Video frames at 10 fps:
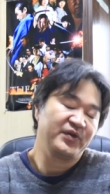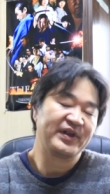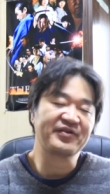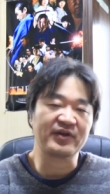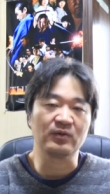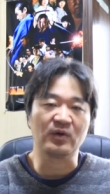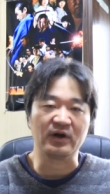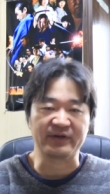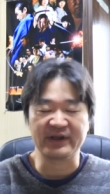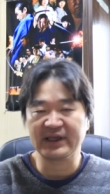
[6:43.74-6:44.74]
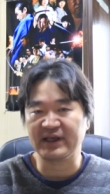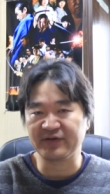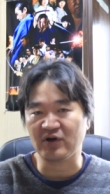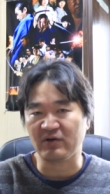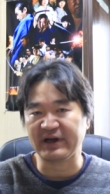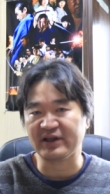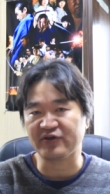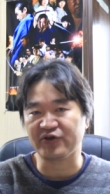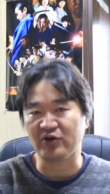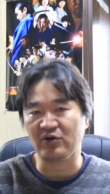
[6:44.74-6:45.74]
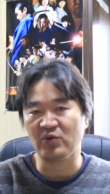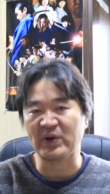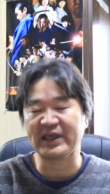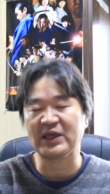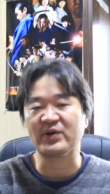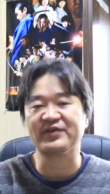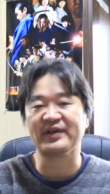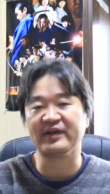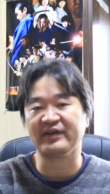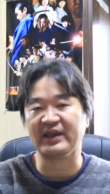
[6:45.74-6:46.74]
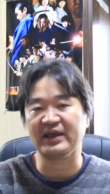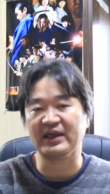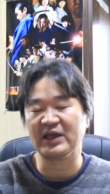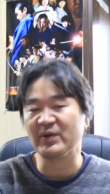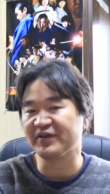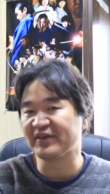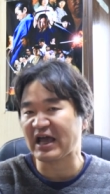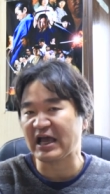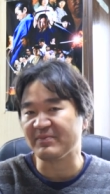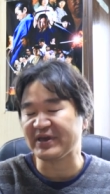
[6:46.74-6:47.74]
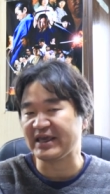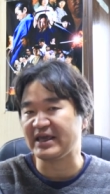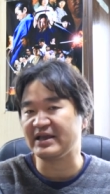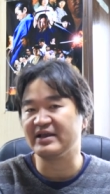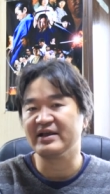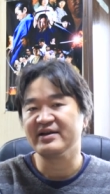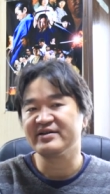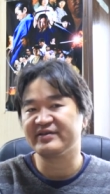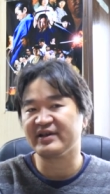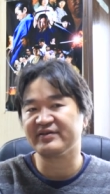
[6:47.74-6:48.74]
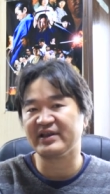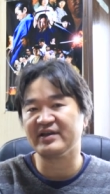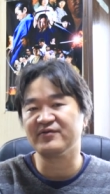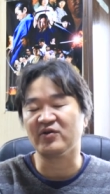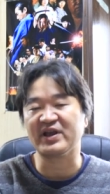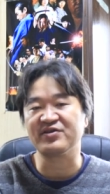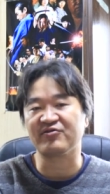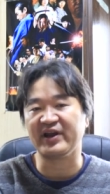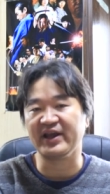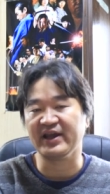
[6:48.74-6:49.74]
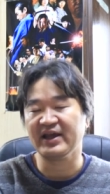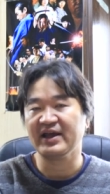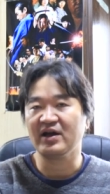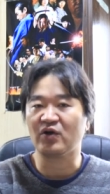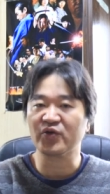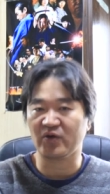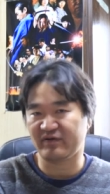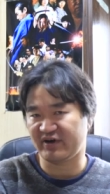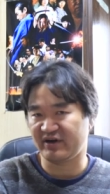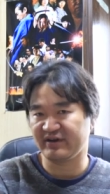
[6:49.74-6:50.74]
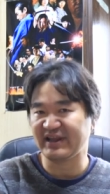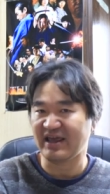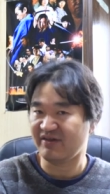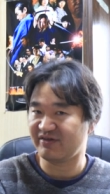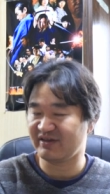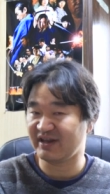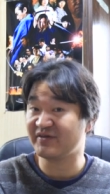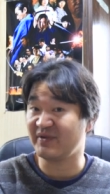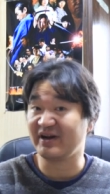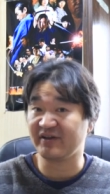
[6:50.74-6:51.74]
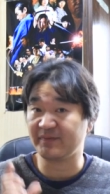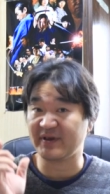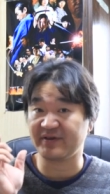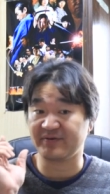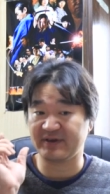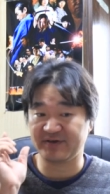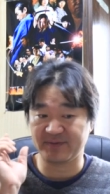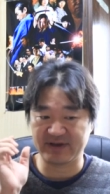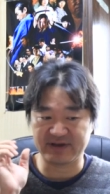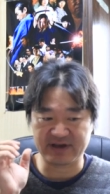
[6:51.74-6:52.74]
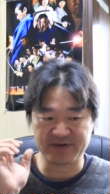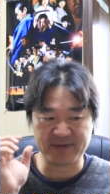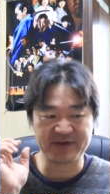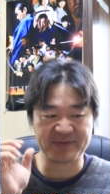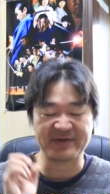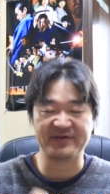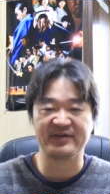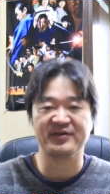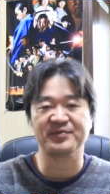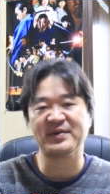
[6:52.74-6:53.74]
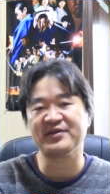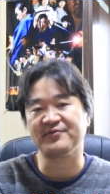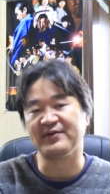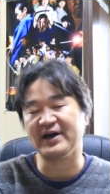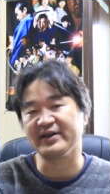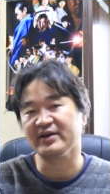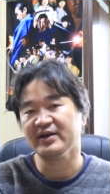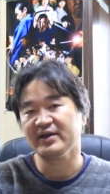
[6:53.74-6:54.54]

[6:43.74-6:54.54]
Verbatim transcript: Musashi wrote his in no show when he was 60. It was time in 1643, October 10th. It's very specific, specified.